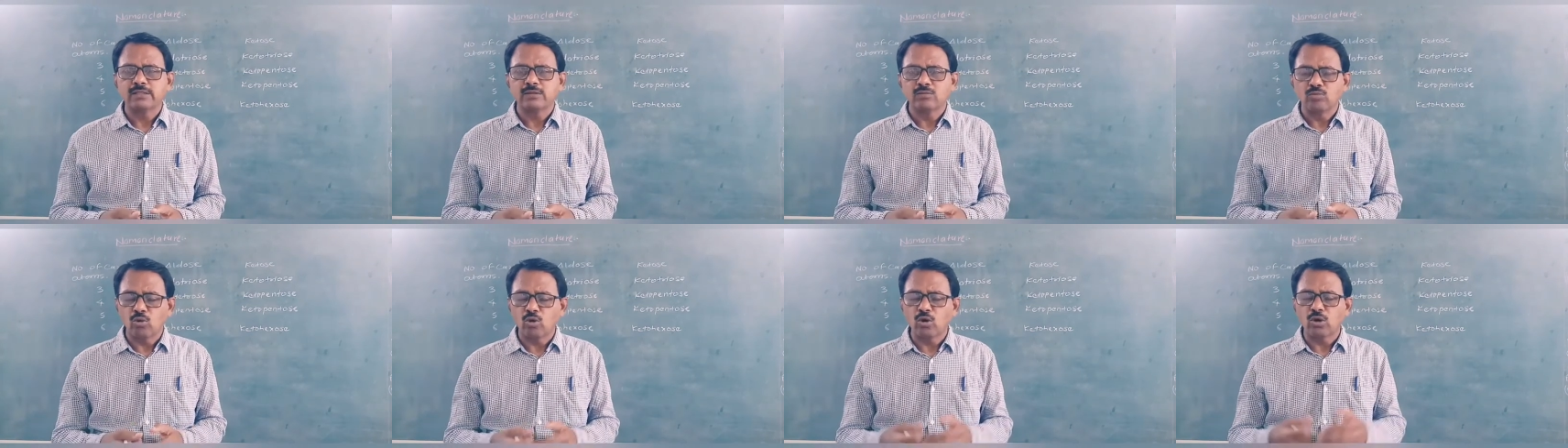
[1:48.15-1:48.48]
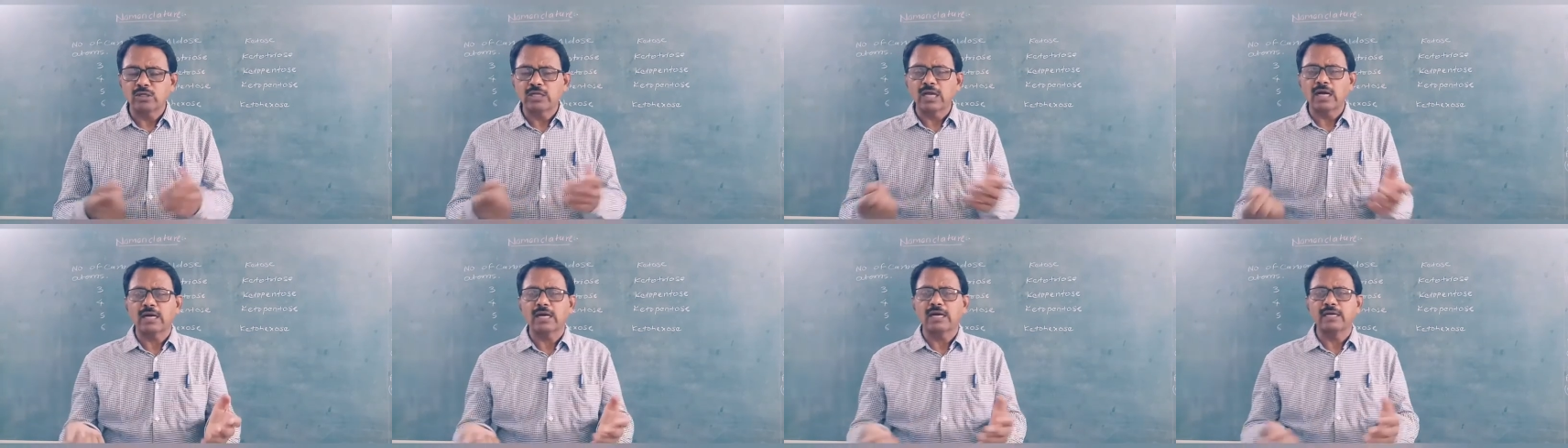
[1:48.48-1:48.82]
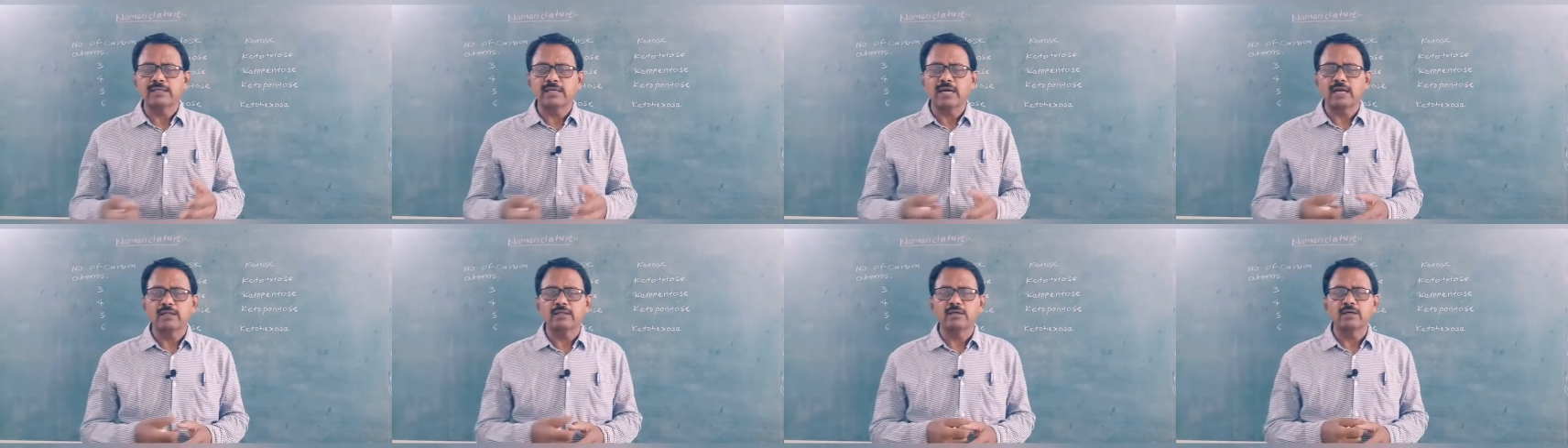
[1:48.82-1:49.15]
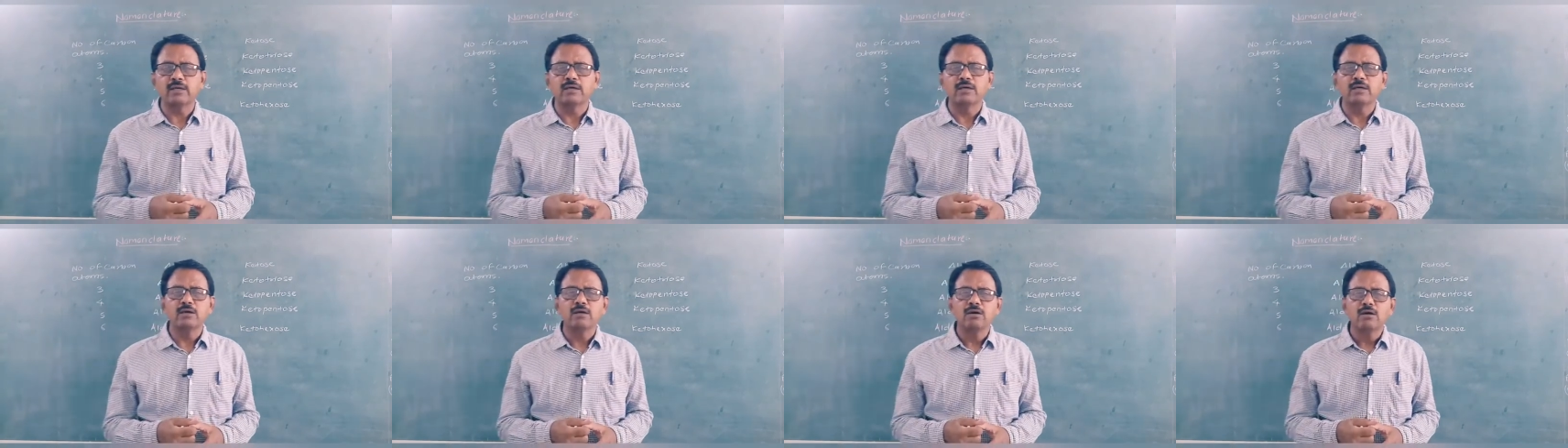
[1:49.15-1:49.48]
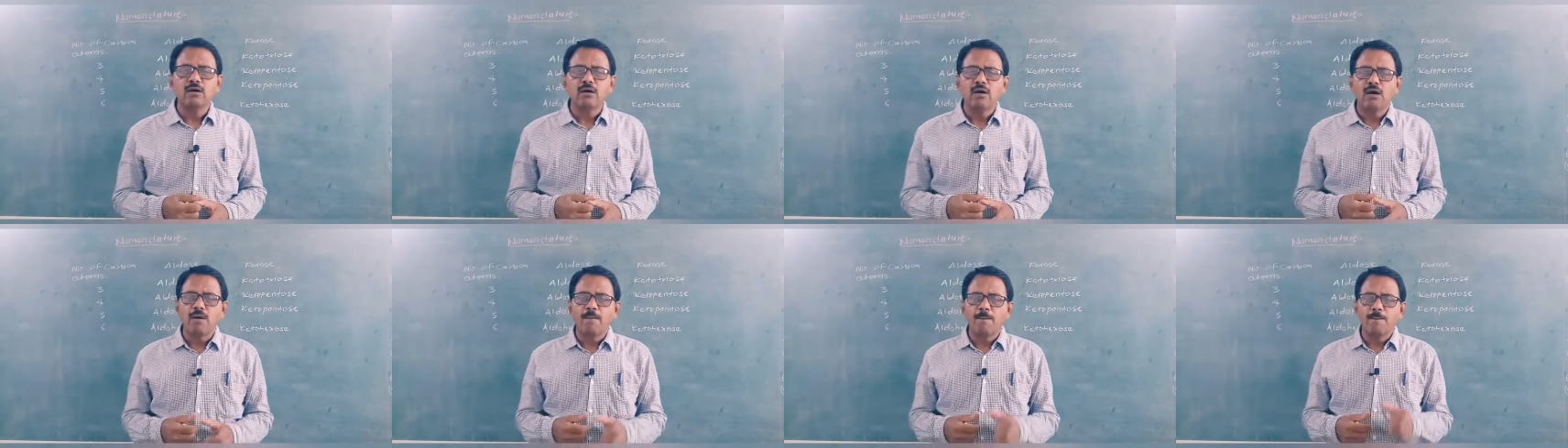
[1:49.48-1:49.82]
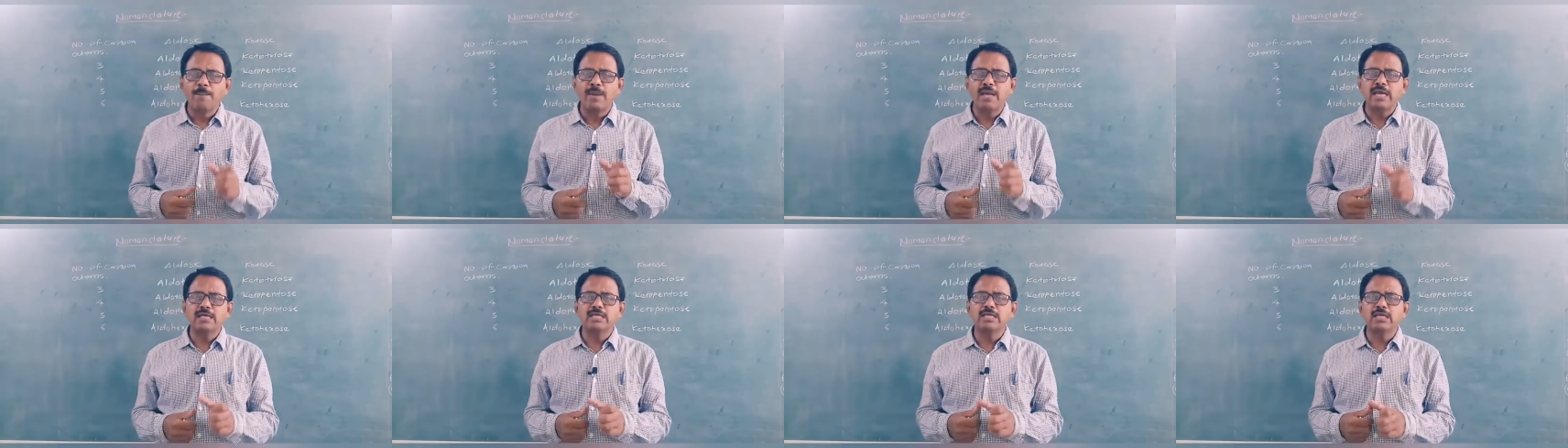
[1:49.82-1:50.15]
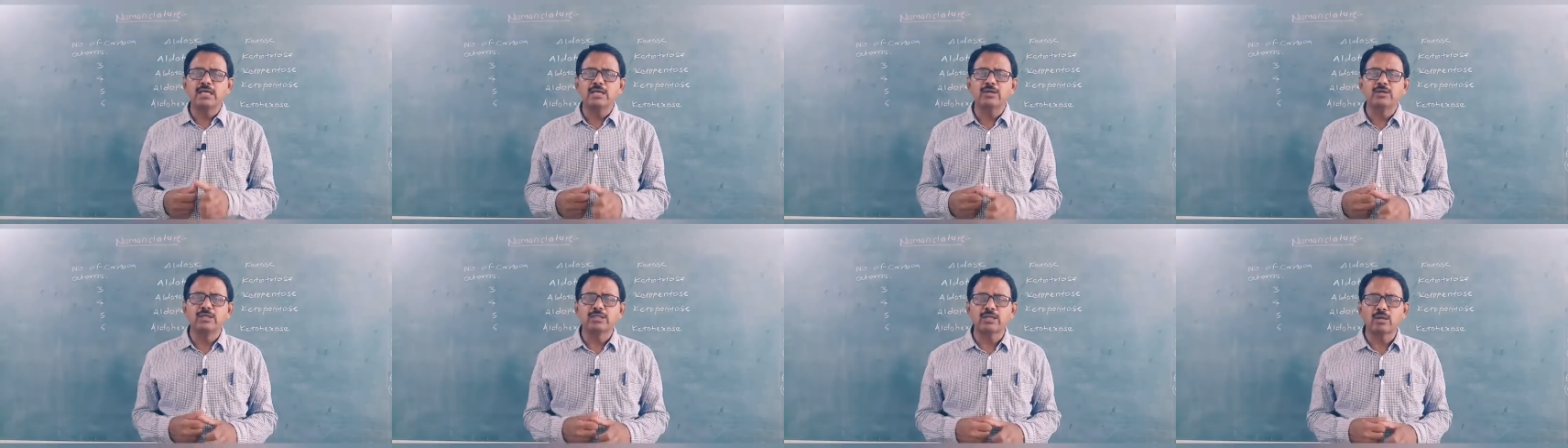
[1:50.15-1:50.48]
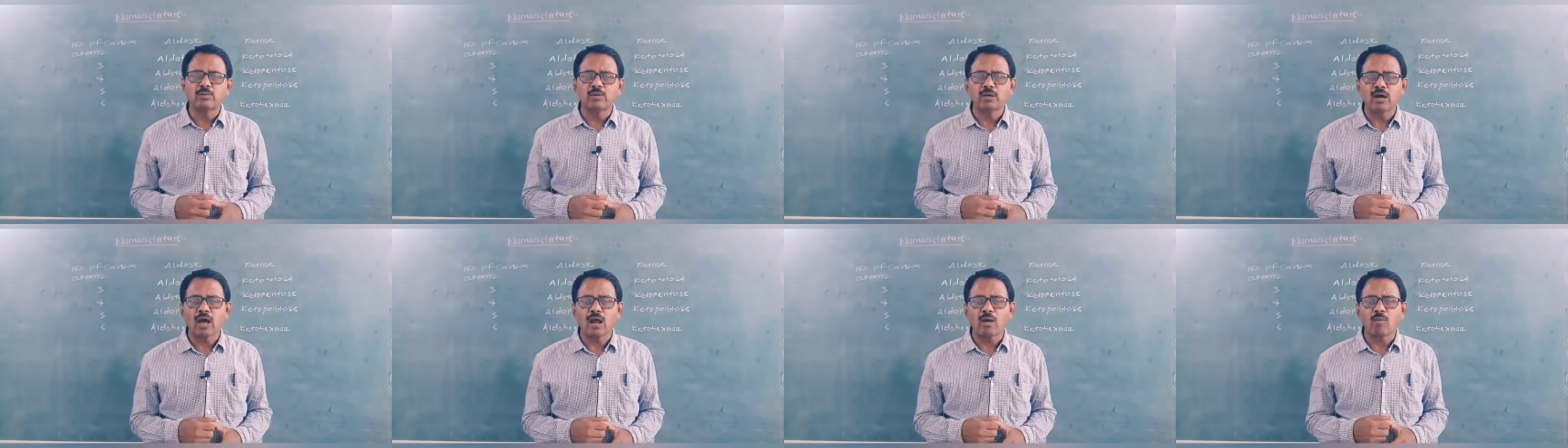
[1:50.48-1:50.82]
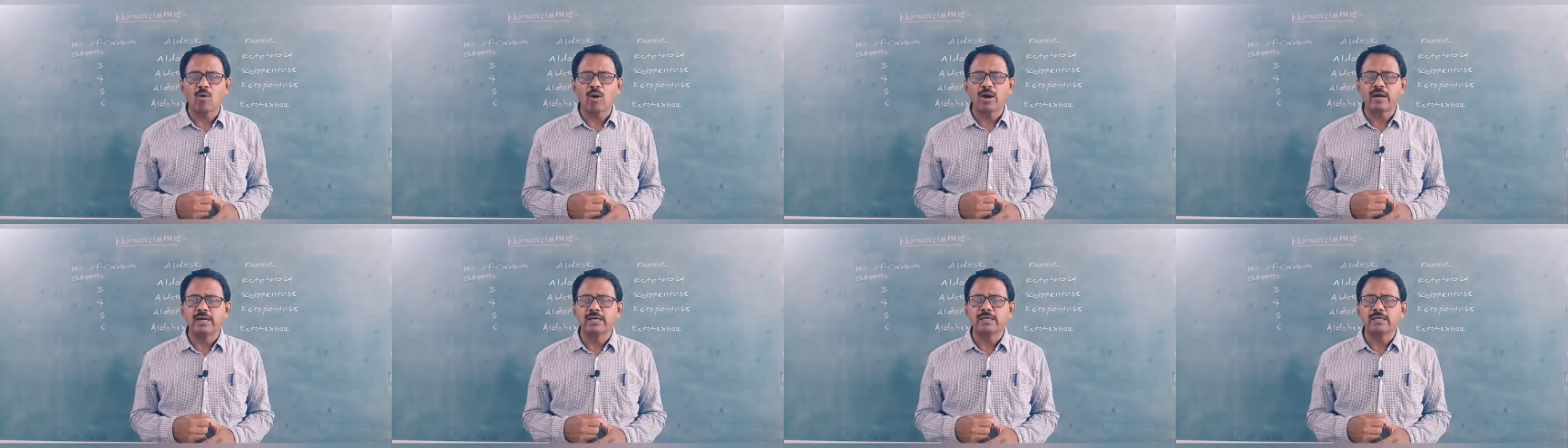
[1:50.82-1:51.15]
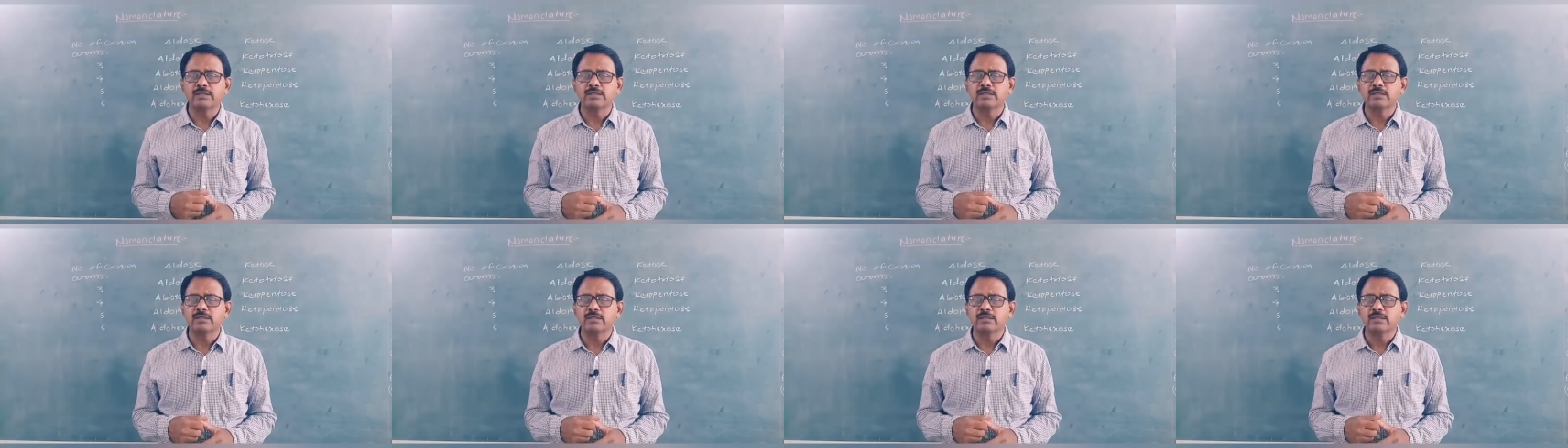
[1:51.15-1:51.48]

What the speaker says: Monosaccharides are the basic units of the carbohydrates.